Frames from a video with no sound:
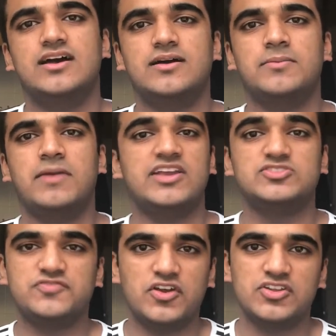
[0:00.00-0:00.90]
I
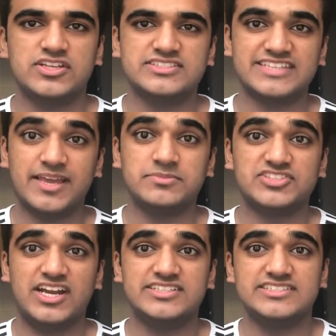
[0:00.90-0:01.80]
used to follow the same
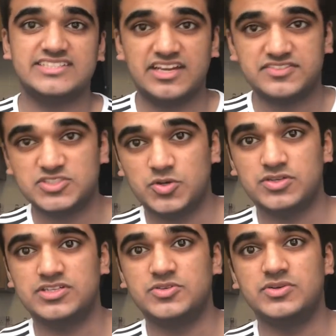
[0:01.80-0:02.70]
strategies as I've
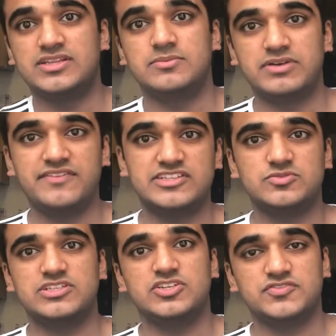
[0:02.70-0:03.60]
shown you in the previous
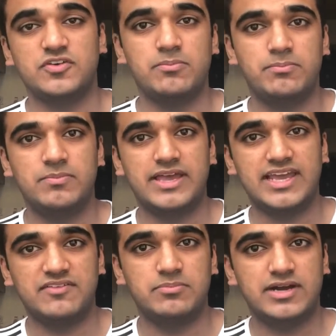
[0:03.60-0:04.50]
videos for
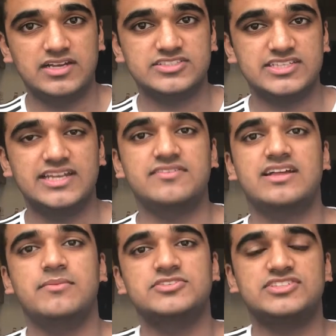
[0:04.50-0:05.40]
A-level biology and A-level
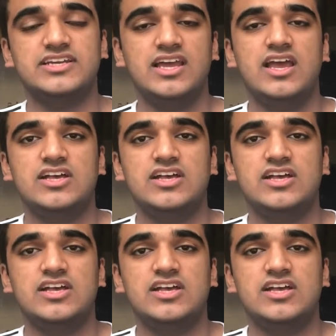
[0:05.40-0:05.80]
chemistry.